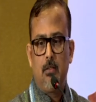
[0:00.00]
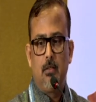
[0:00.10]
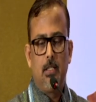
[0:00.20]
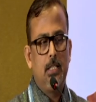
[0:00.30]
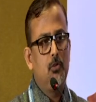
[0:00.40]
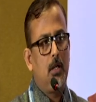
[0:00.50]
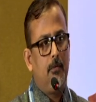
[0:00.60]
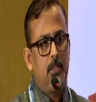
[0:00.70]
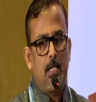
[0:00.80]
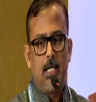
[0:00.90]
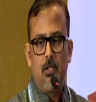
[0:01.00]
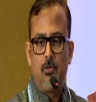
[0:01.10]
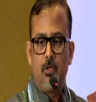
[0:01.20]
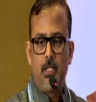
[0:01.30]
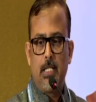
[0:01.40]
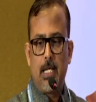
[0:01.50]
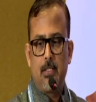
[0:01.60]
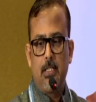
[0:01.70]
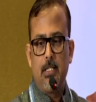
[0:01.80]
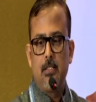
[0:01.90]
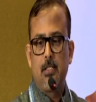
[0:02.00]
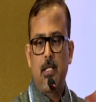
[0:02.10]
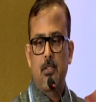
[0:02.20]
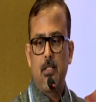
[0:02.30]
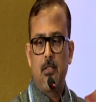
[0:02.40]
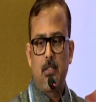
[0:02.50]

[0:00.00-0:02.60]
Then you have the hyaluronic acid injections.